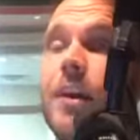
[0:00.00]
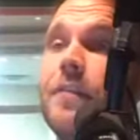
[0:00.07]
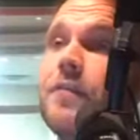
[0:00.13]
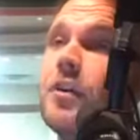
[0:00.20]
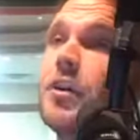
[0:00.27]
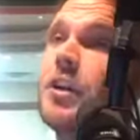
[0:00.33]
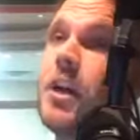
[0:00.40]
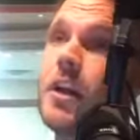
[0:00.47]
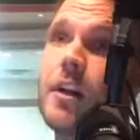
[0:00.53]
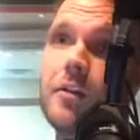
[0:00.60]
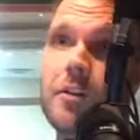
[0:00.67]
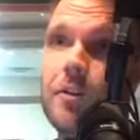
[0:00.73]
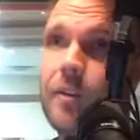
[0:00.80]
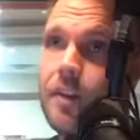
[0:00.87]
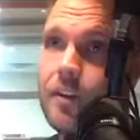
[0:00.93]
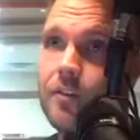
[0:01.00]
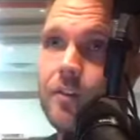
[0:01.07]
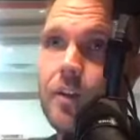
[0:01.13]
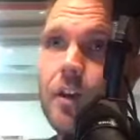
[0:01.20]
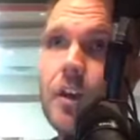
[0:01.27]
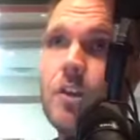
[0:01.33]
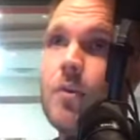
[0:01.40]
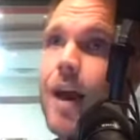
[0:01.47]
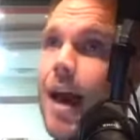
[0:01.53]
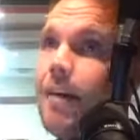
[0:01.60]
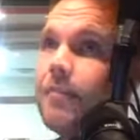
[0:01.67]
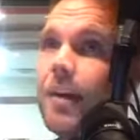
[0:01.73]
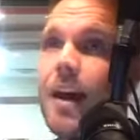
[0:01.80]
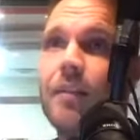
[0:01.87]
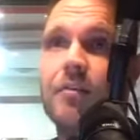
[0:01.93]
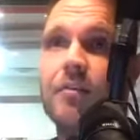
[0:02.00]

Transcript: if you're going to do this, you have to have